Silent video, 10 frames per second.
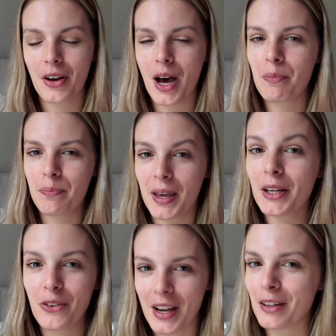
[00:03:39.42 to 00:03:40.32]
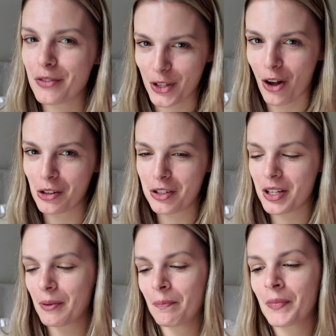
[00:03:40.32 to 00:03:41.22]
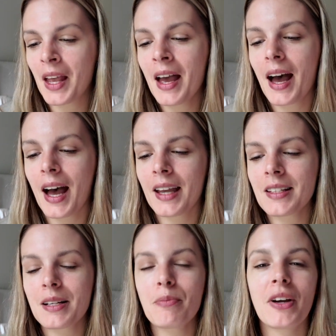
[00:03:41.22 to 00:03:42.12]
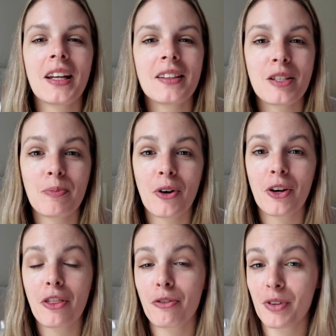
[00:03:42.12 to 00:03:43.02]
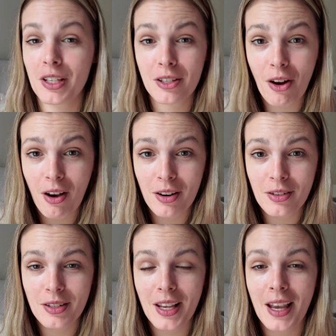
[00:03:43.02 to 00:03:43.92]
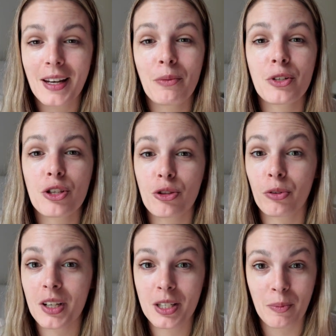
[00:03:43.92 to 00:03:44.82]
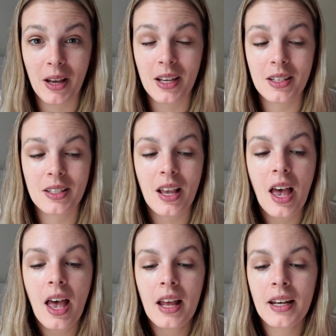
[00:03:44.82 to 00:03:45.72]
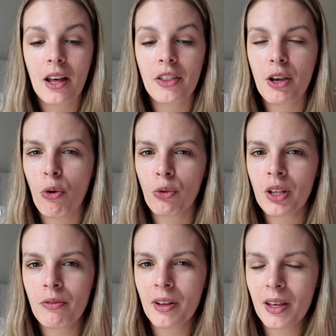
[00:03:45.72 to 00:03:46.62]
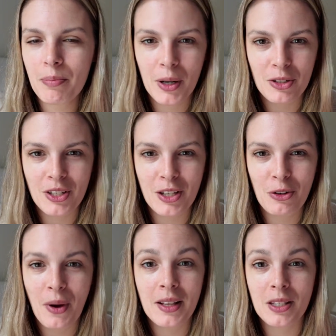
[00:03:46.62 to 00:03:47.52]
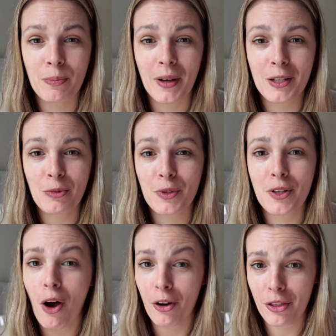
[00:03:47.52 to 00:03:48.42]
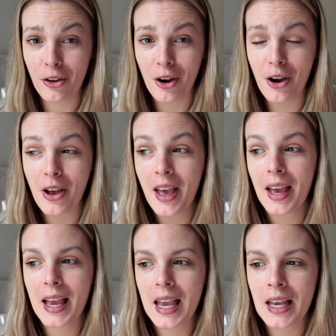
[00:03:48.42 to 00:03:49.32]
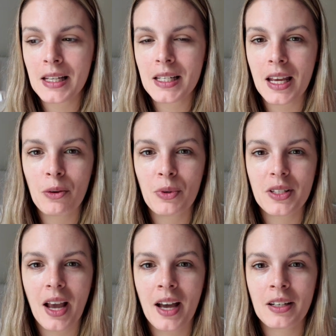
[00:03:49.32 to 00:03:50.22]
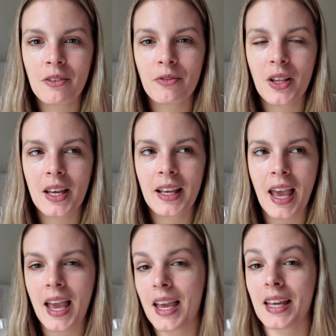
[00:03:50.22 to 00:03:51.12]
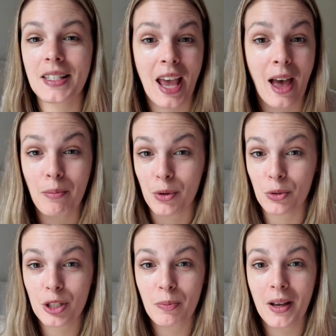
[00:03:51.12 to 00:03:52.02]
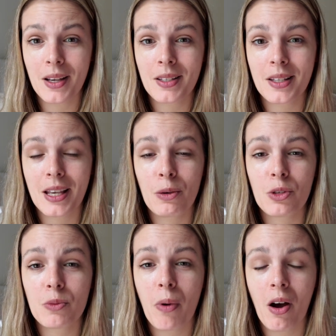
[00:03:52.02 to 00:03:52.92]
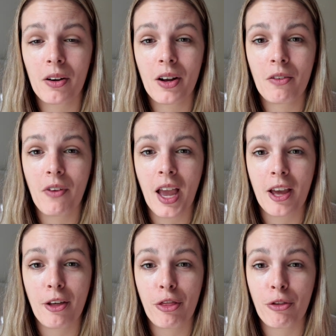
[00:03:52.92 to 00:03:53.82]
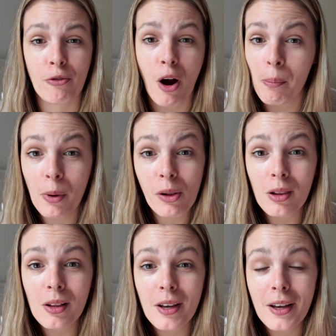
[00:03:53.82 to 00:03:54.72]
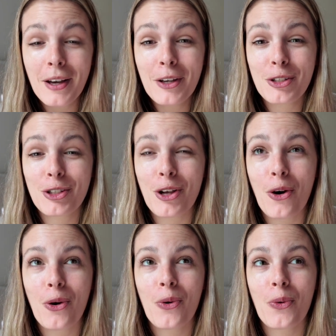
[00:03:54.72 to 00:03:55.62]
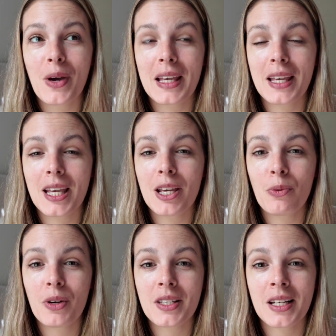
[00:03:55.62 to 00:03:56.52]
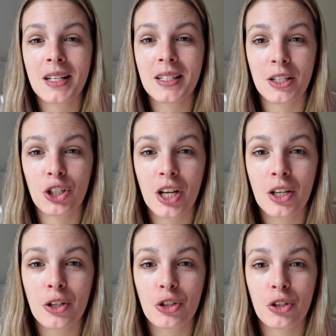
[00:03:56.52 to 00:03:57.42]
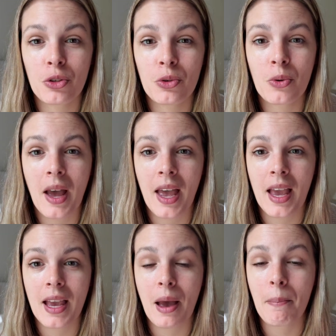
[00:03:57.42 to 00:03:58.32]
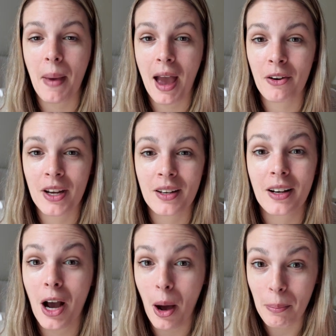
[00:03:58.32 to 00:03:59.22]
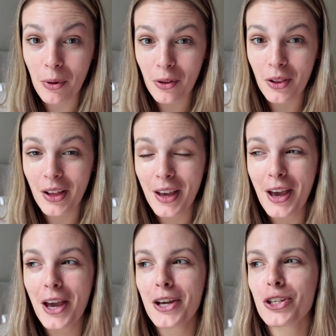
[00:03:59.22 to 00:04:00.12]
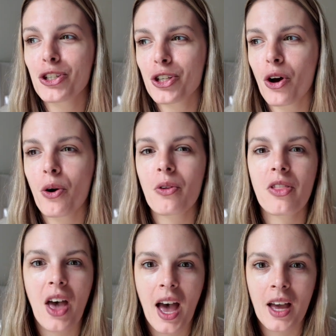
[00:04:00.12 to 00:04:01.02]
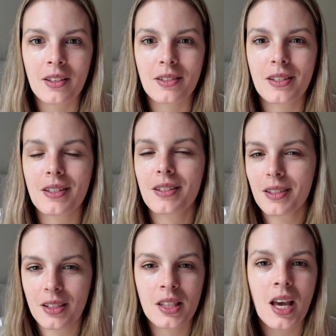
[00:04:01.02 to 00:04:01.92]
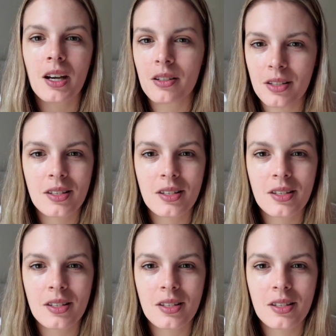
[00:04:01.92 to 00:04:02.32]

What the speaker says: a big grain of salt. I ended up rating this book 3 stars and it was 3 spice. Now the only really person who had spice was Arthur, and it was kind of like a taboo spice. He was part of a throuple. So he was an addition to a married couple. So that there's